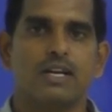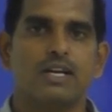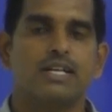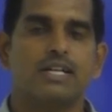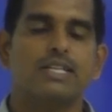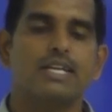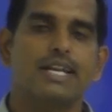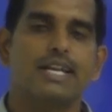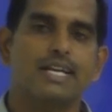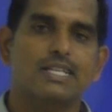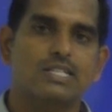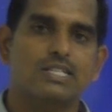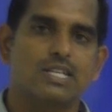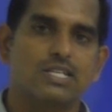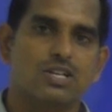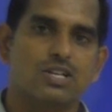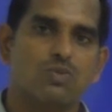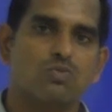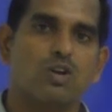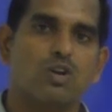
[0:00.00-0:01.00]
In the next
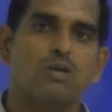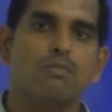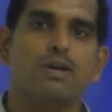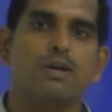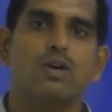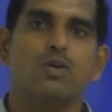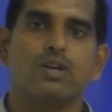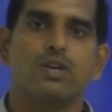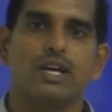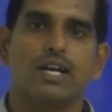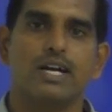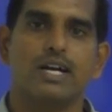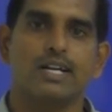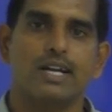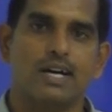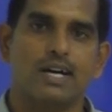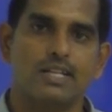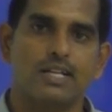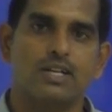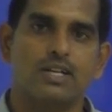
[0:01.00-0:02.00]
session we will be looking at
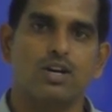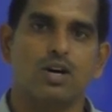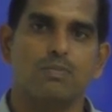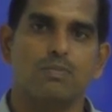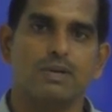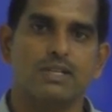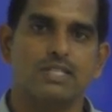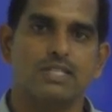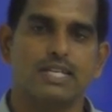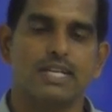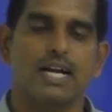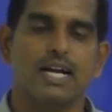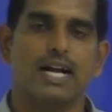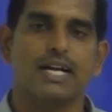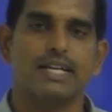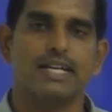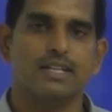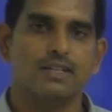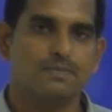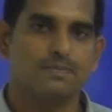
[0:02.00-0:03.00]
other topics
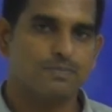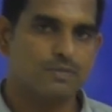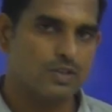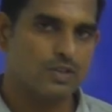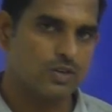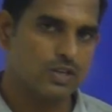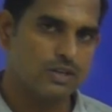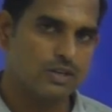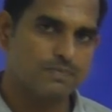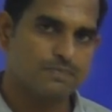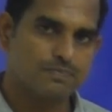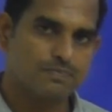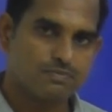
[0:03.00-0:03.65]
regarding your